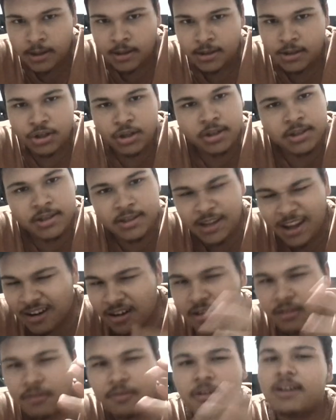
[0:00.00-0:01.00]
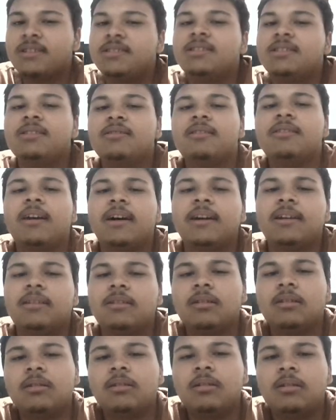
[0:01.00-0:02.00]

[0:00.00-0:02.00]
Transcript: just sacrificing the knight,